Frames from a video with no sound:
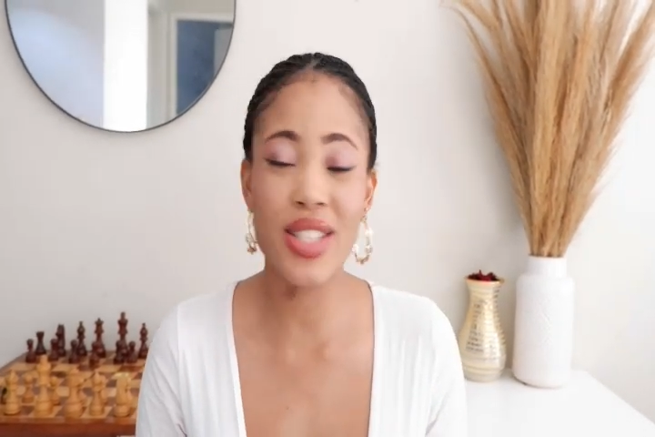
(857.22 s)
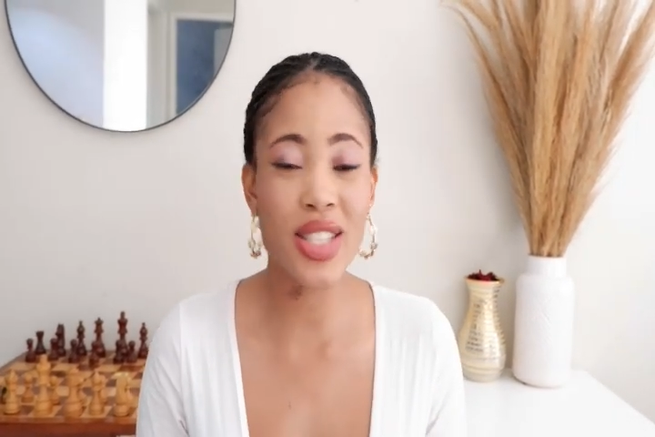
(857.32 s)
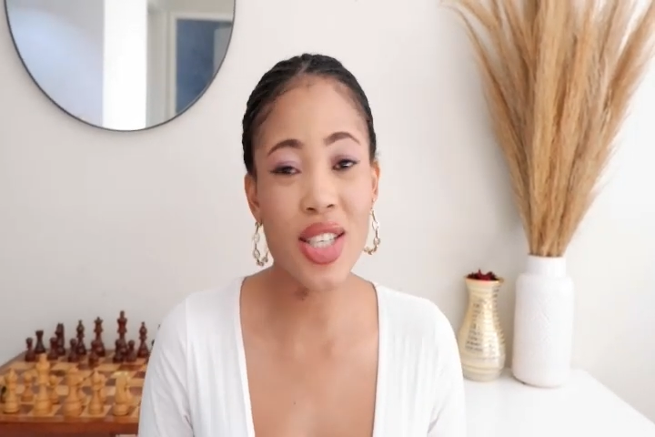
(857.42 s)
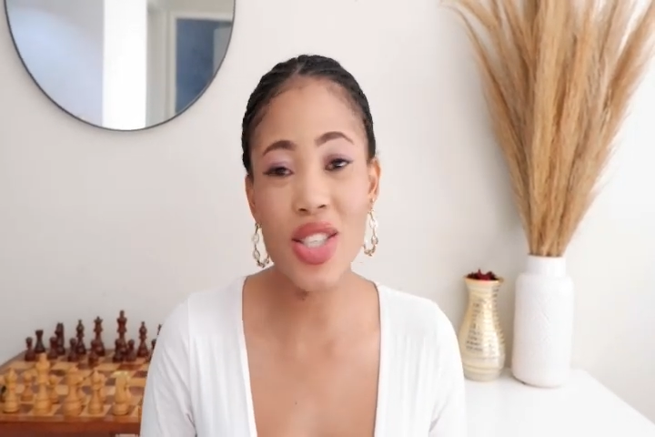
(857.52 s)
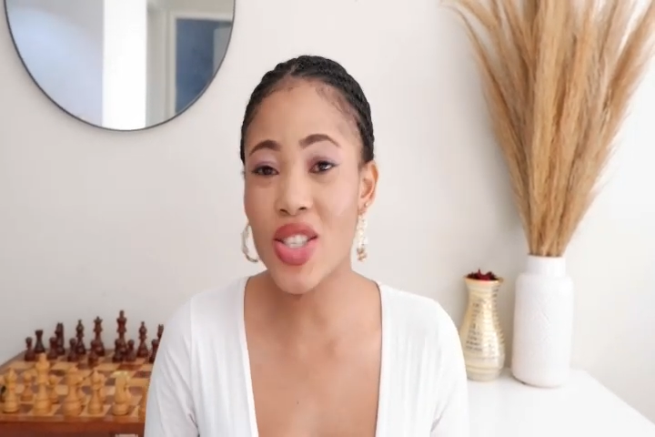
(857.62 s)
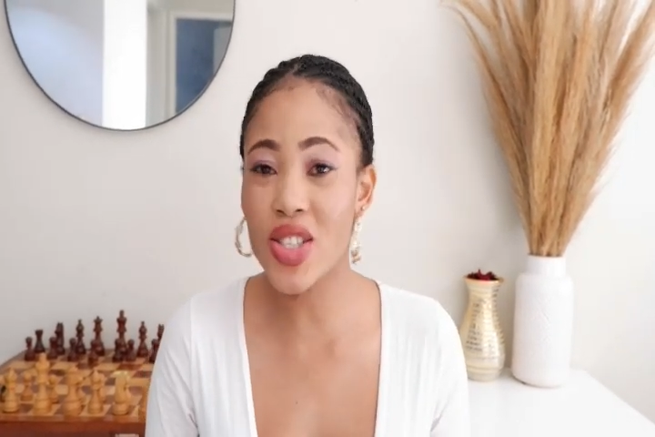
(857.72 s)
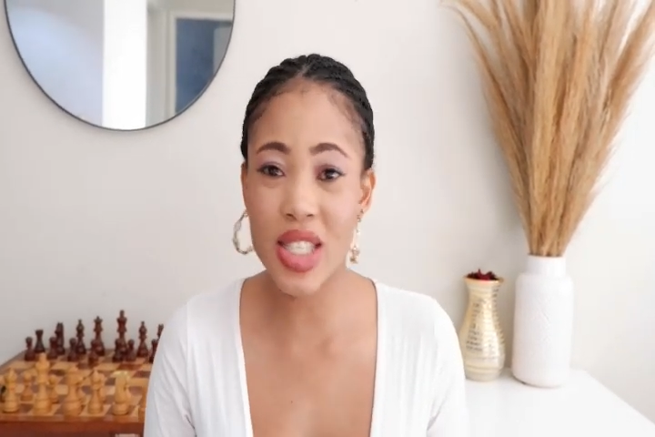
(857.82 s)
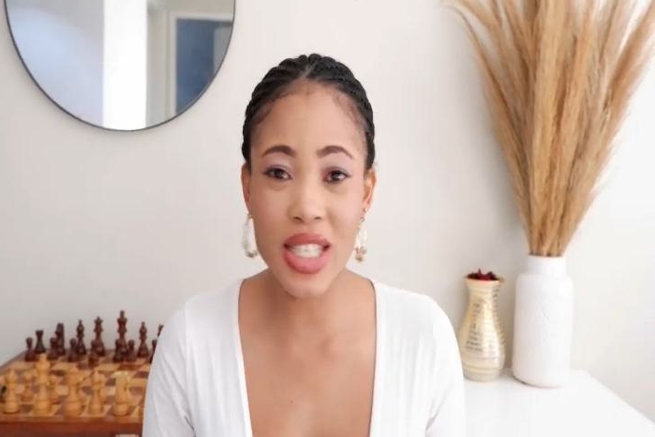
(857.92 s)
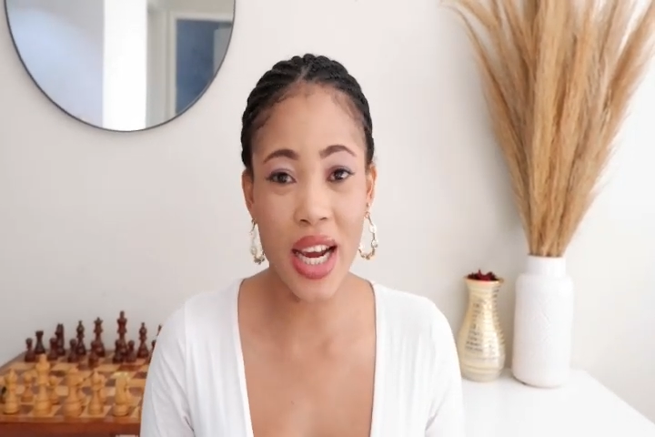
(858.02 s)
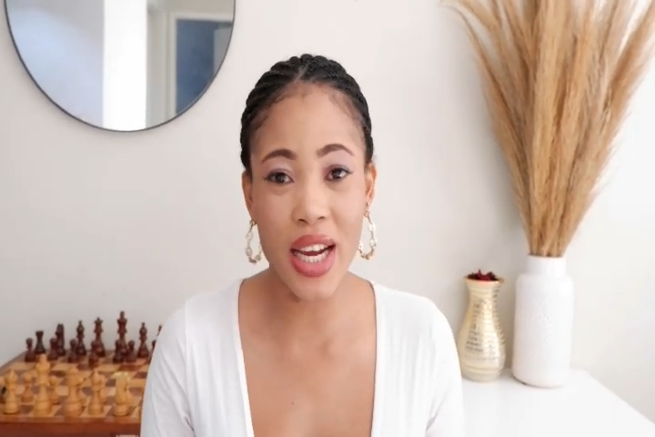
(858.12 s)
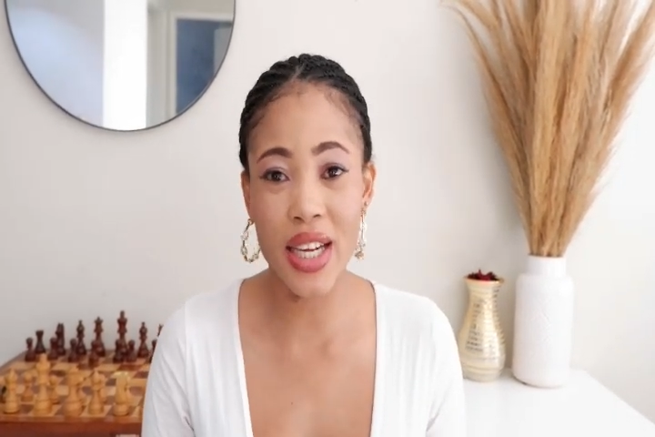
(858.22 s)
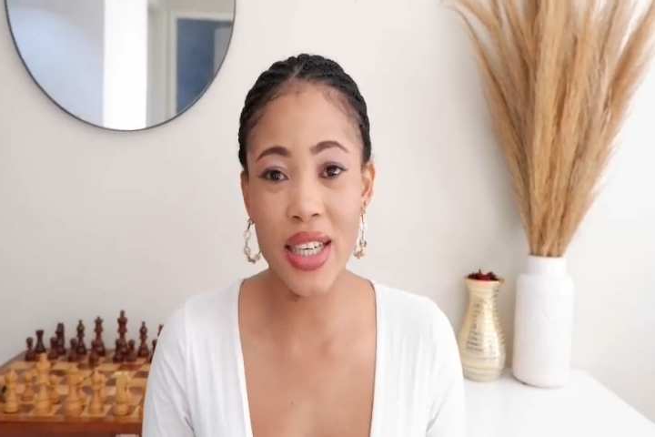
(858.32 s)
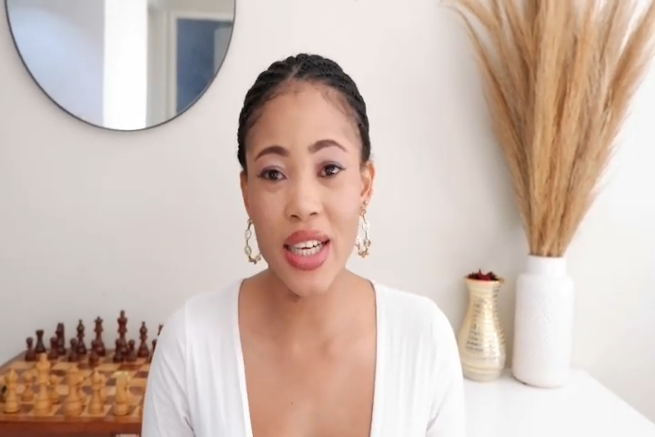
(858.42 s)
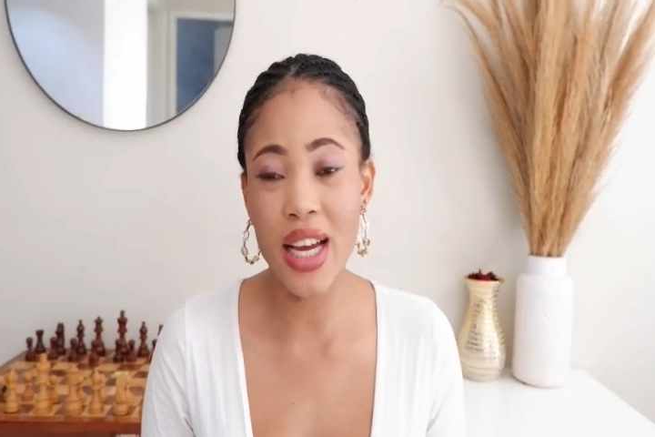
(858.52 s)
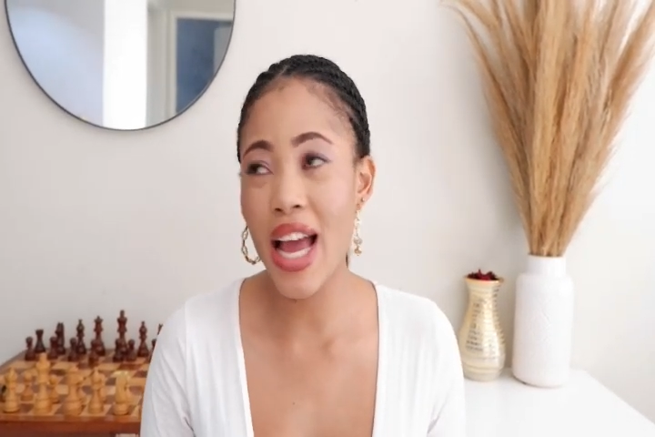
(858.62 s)
until today,
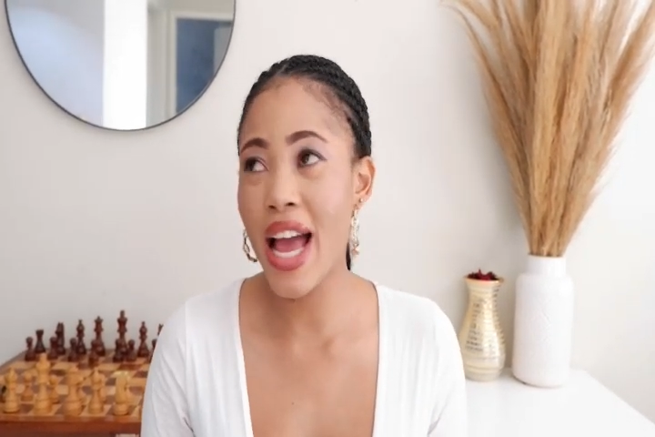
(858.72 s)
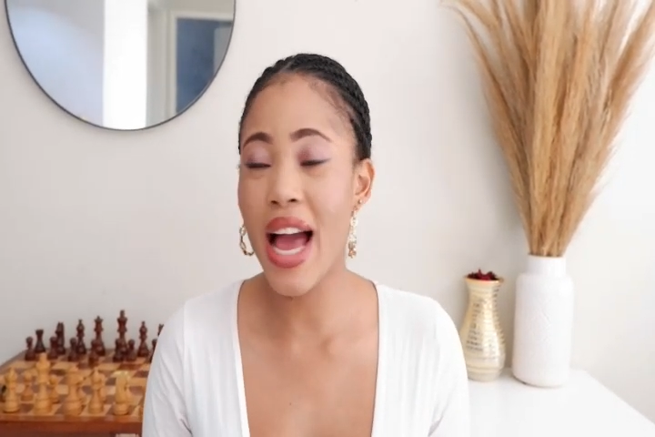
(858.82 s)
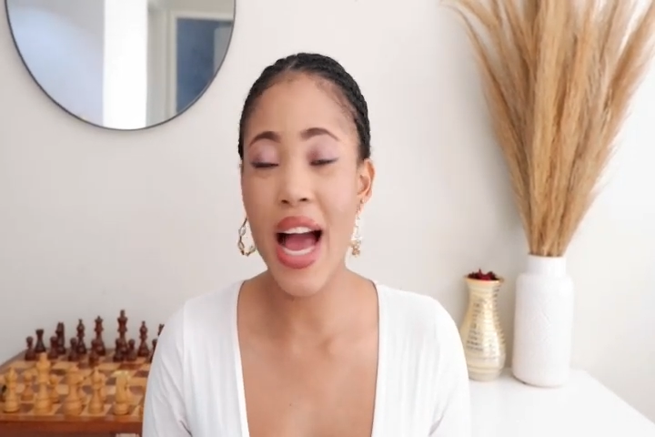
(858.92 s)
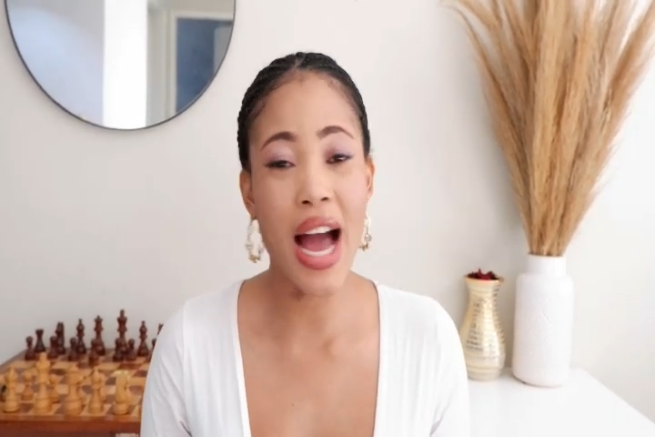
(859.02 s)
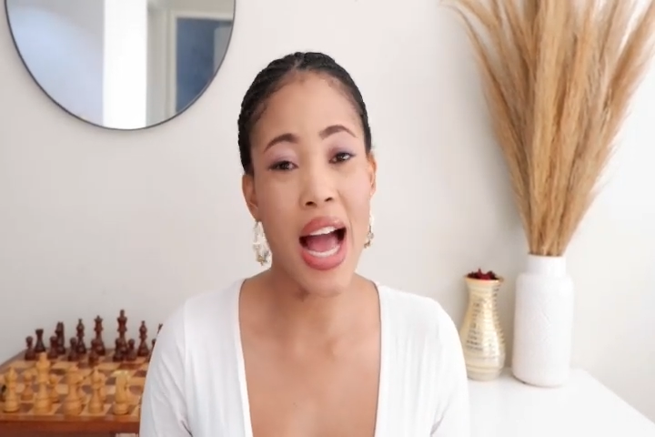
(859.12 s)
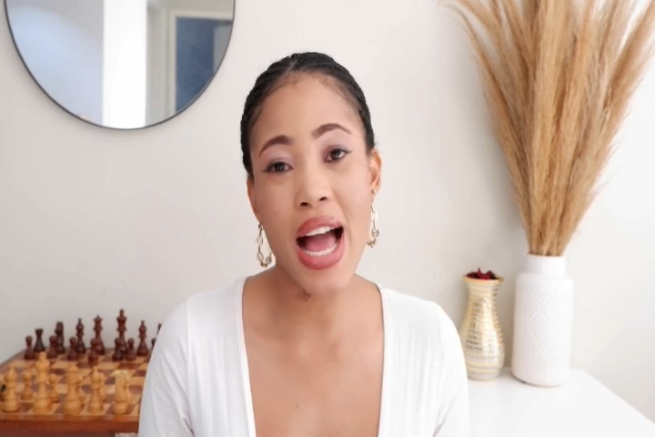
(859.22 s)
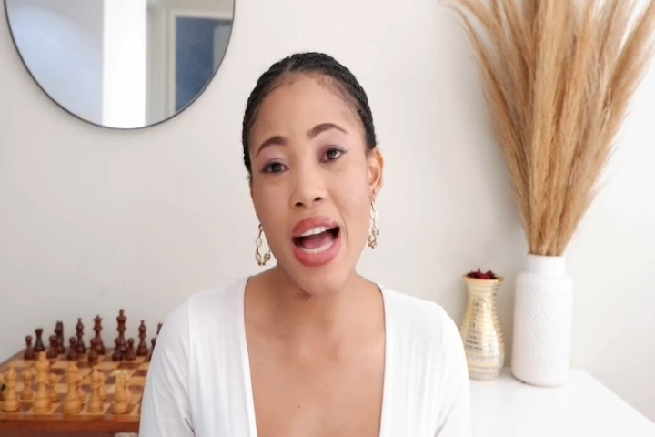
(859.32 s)
I